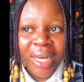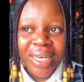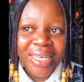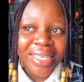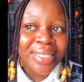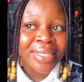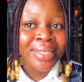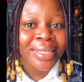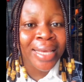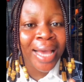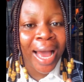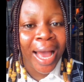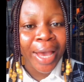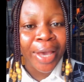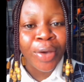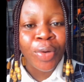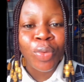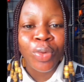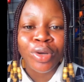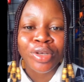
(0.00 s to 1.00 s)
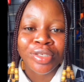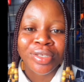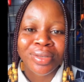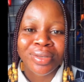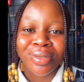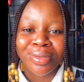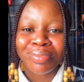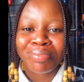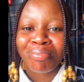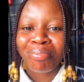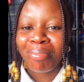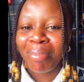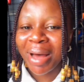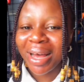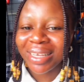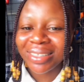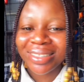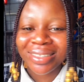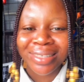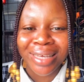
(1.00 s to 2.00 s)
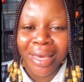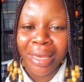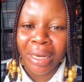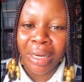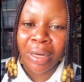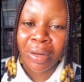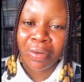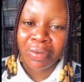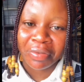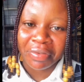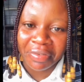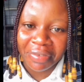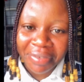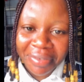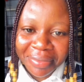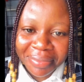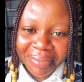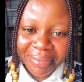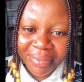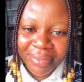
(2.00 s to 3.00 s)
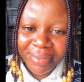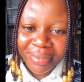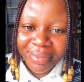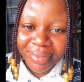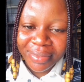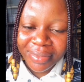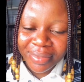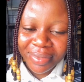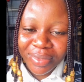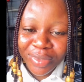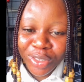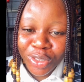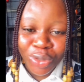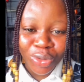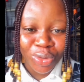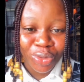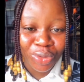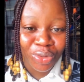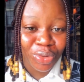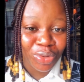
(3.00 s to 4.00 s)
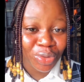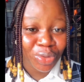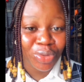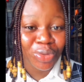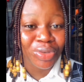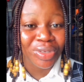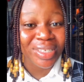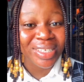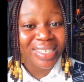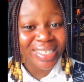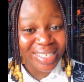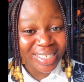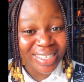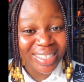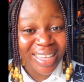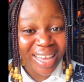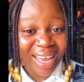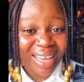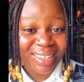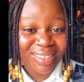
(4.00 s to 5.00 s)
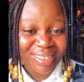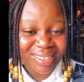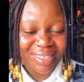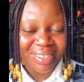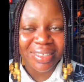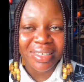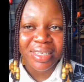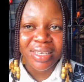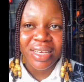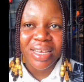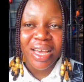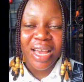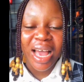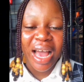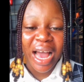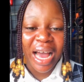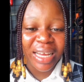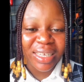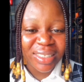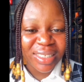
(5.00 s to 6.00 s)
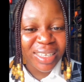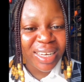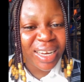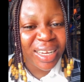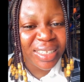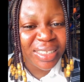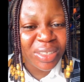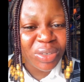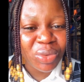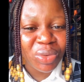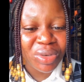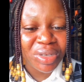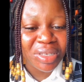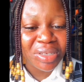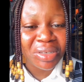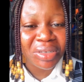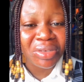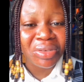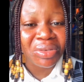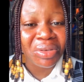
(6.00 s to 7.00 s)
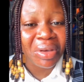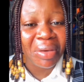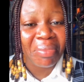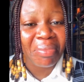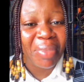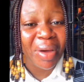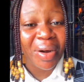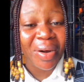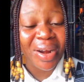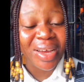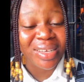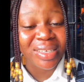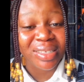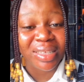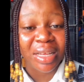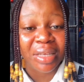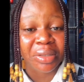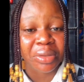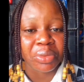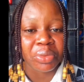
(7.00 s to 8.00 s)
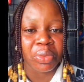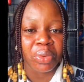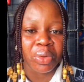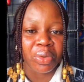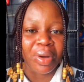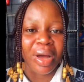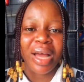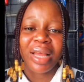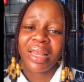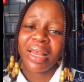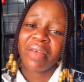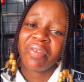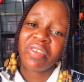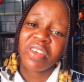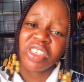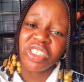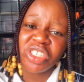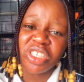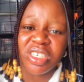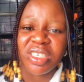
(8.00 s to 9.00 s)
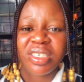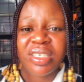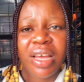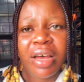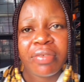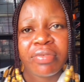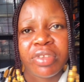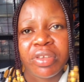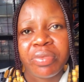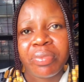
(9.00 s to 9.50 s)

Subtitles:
This guy was smart enough to see that. And the lady was also embarrassed as well. And I think she deserved